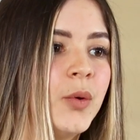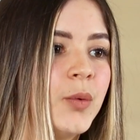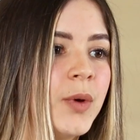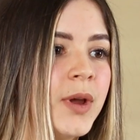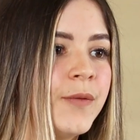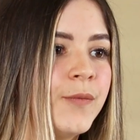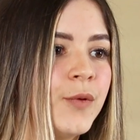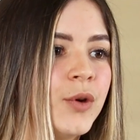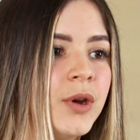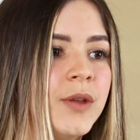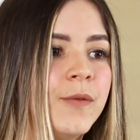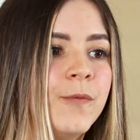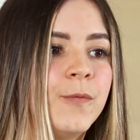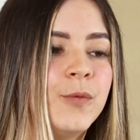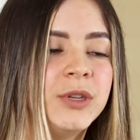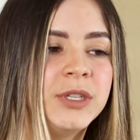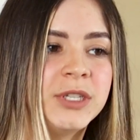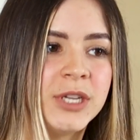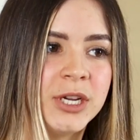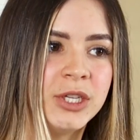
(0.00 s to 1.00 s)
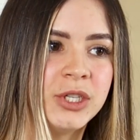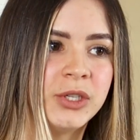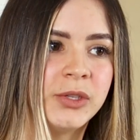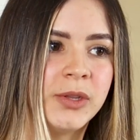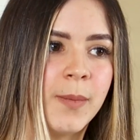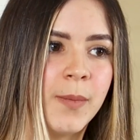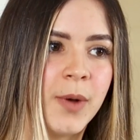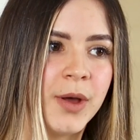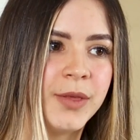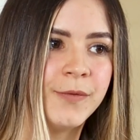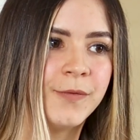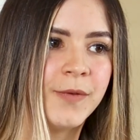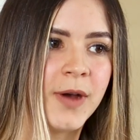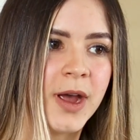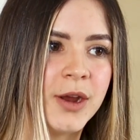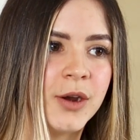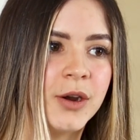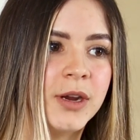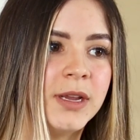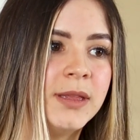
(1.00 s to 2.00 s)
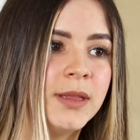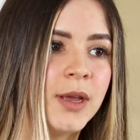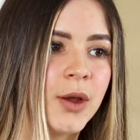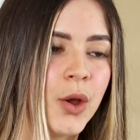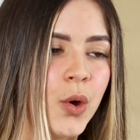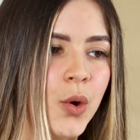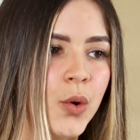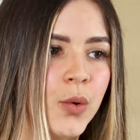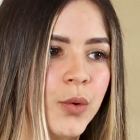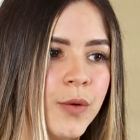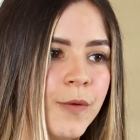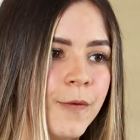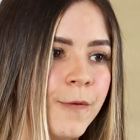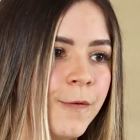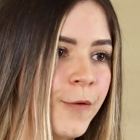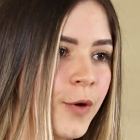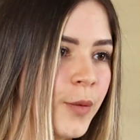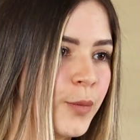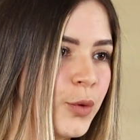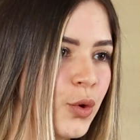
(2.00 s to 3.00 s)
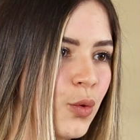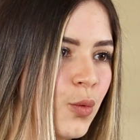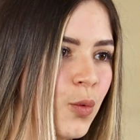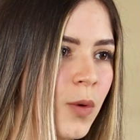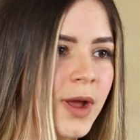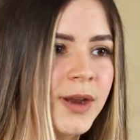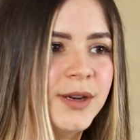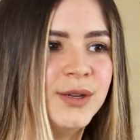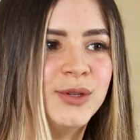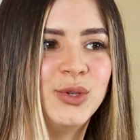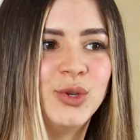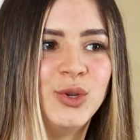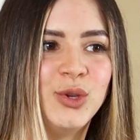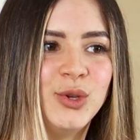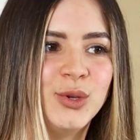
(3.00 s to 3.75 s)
However, if we change the modifier in the code from U1 to